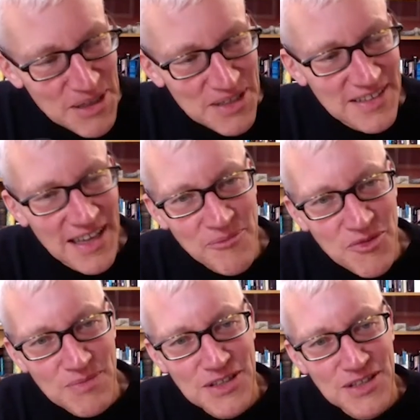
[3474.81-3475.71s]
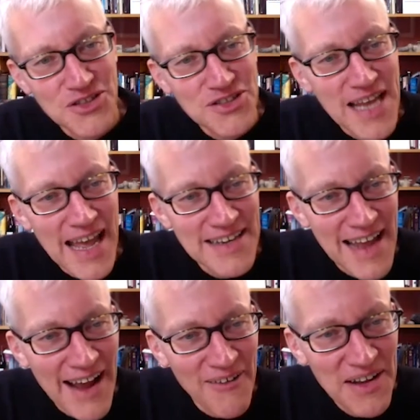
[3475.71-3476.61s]
but to tear
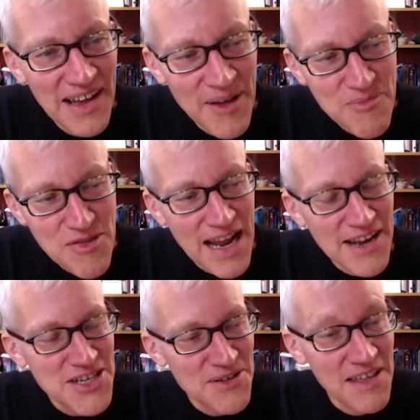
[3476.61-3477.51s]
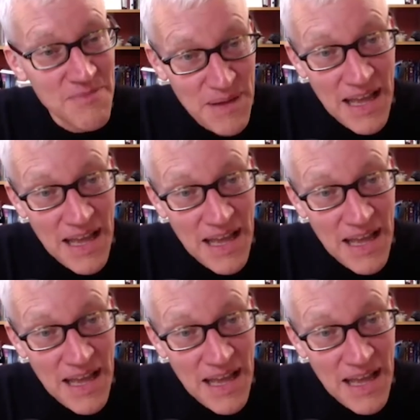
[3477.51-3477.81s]
down statues